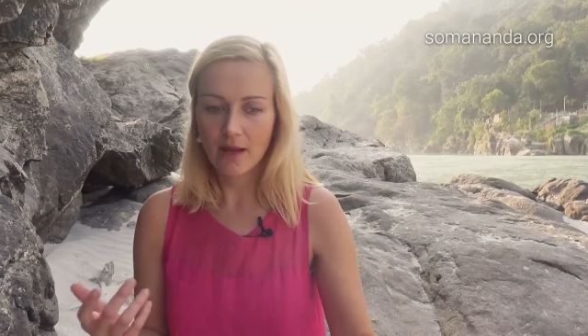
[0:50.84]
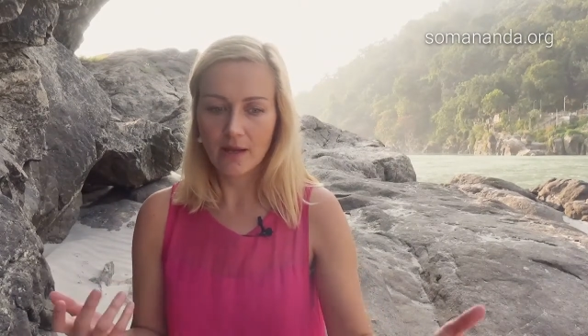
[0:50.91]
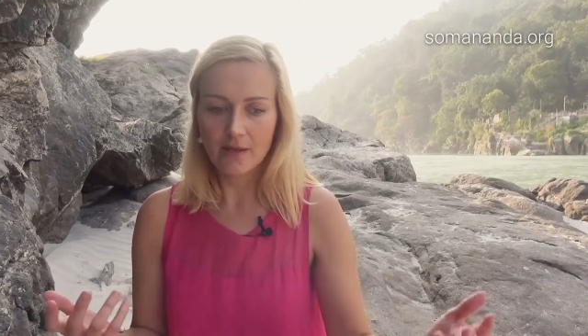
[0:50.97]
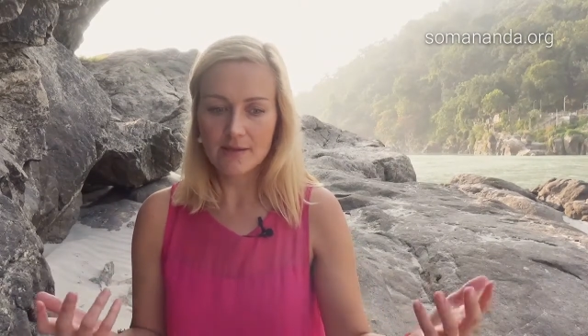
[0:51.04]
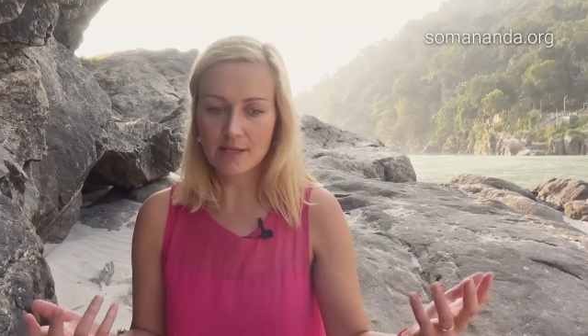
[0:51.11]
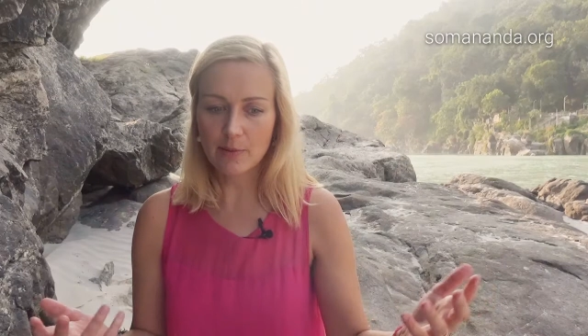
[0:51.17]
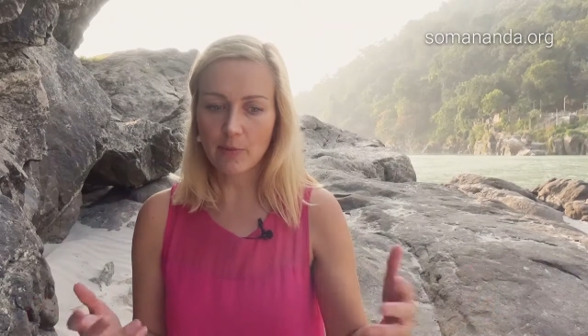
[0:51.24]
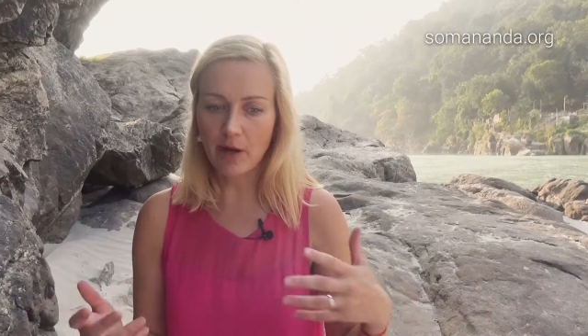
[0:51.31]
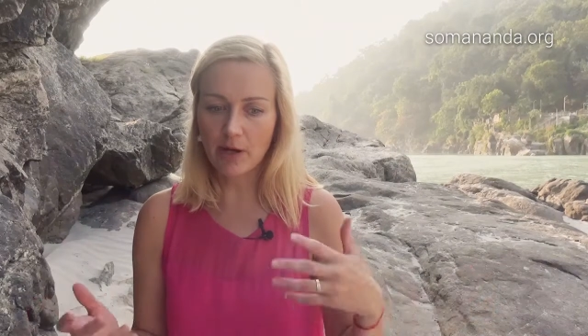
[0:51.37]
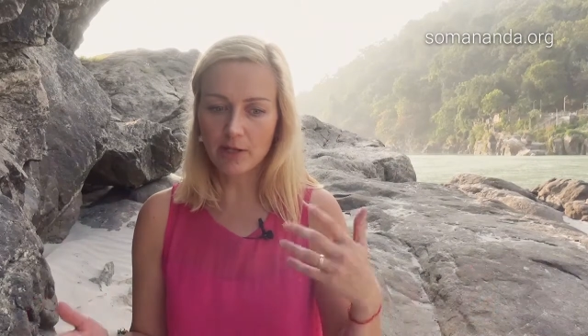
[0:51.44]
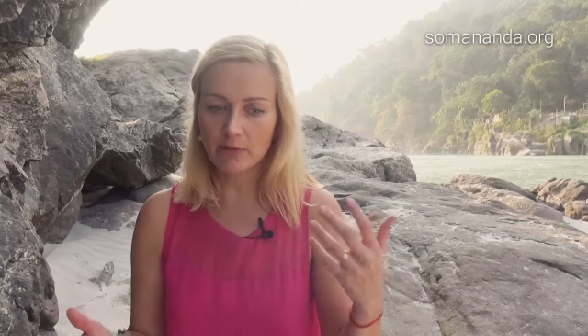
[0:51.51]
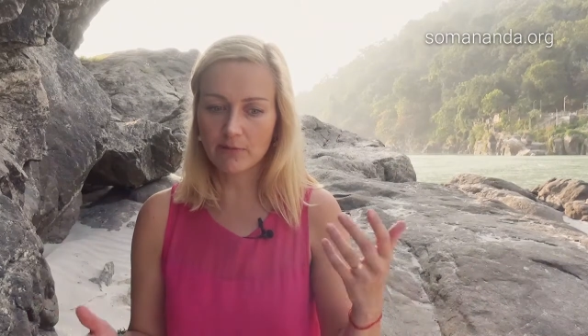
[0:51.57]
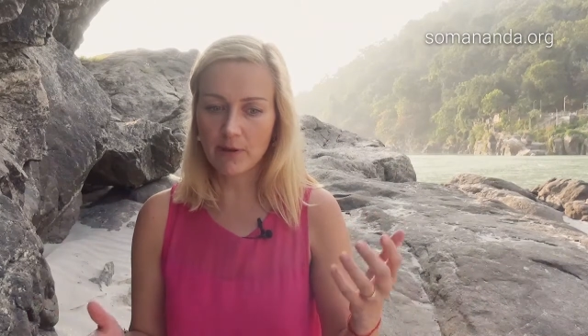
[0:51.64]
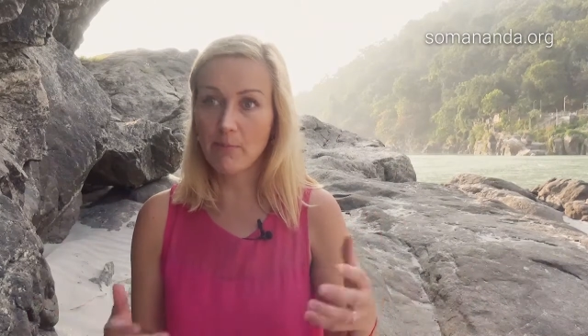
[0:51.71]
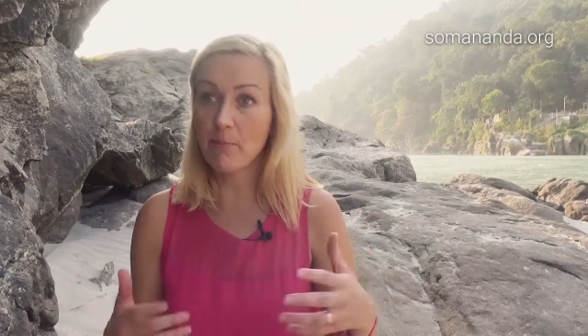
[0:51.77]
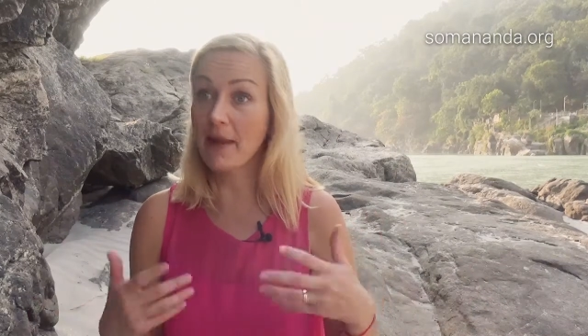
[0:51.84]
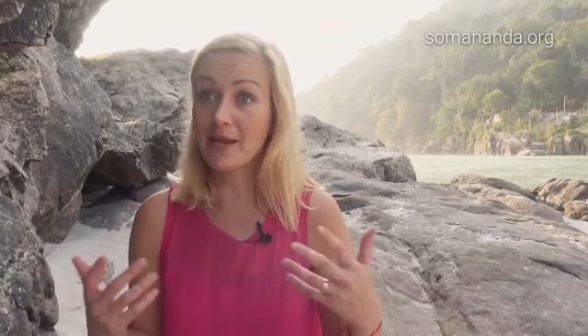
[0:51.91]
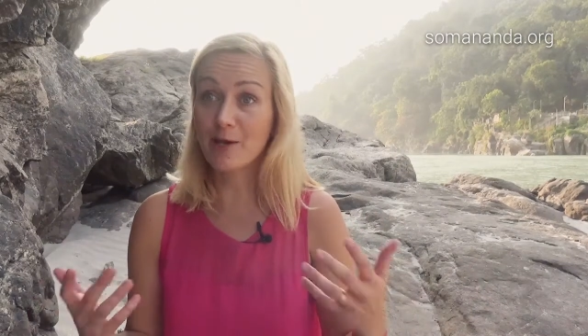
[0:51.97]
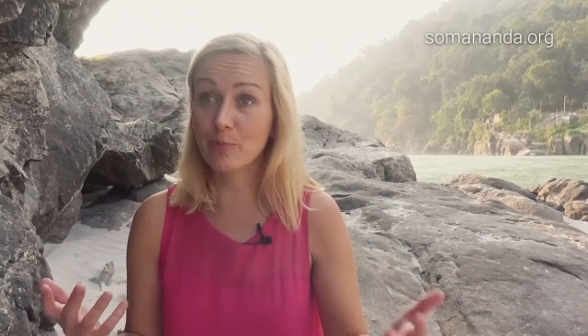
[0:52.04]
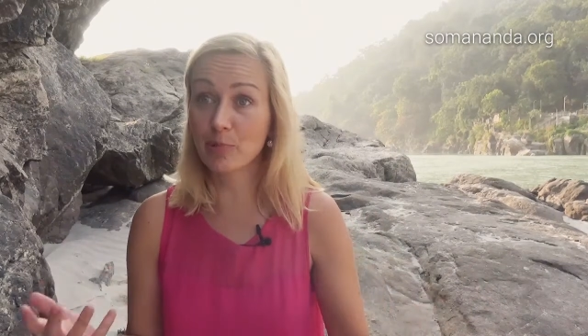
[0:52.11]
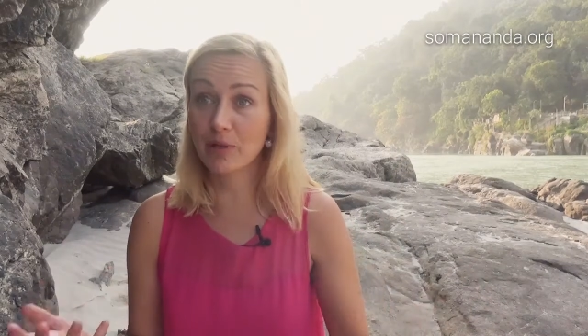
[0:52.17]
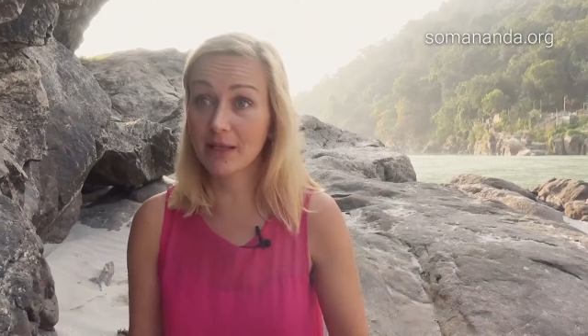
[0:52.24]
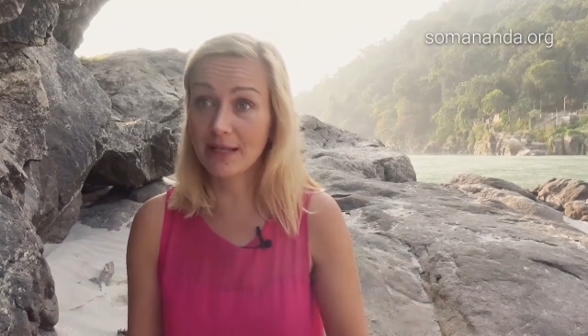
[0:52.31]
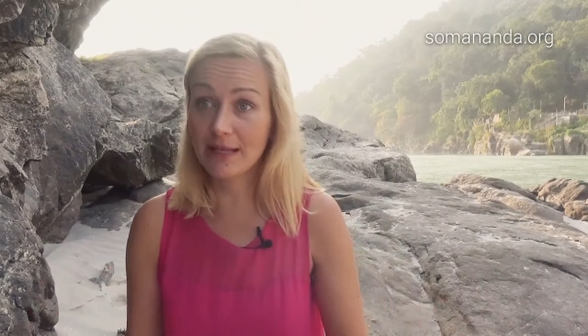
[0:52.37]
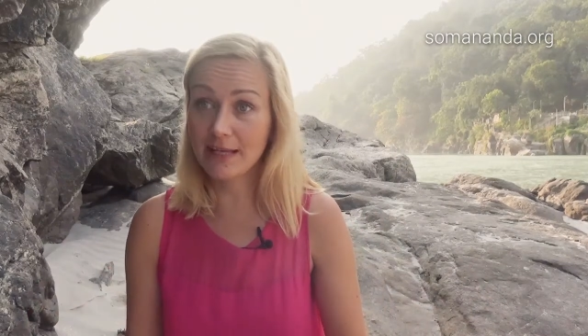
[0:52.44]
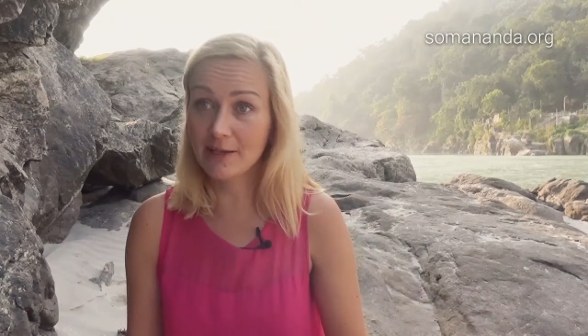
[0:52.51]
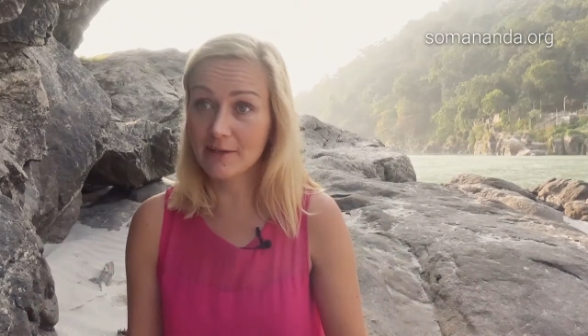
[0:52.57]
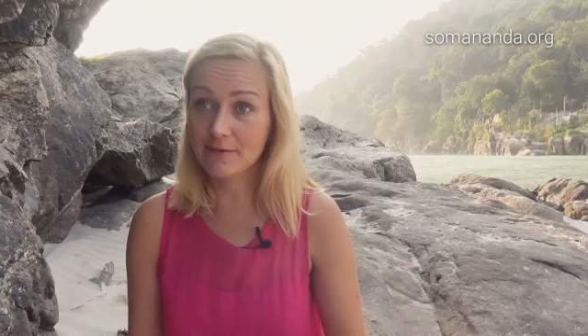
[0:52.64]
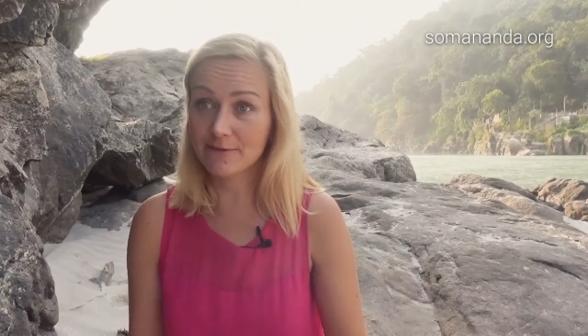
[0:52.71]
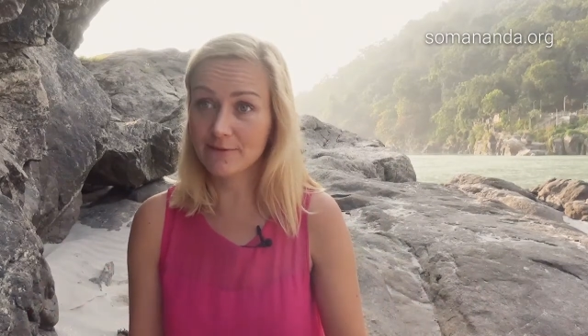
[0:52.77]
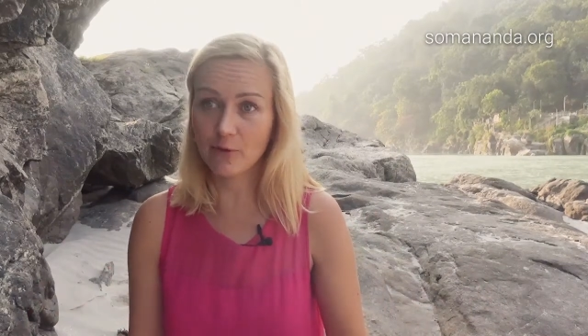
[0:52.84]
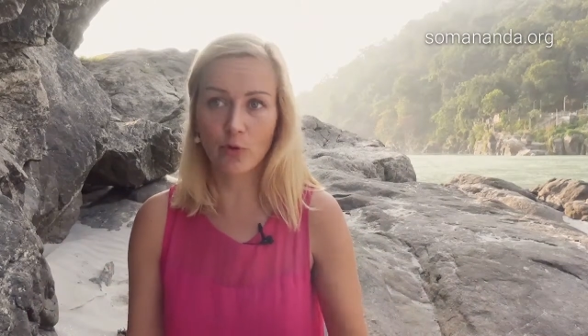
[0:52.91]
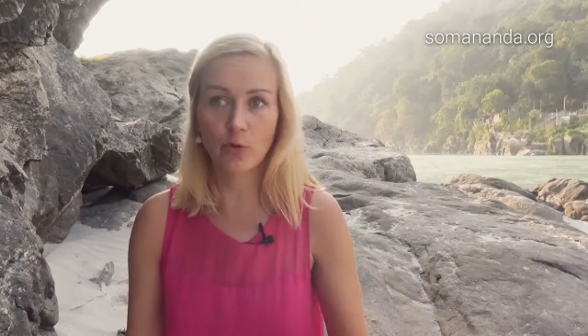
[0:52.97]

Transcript: some kind of a make-believe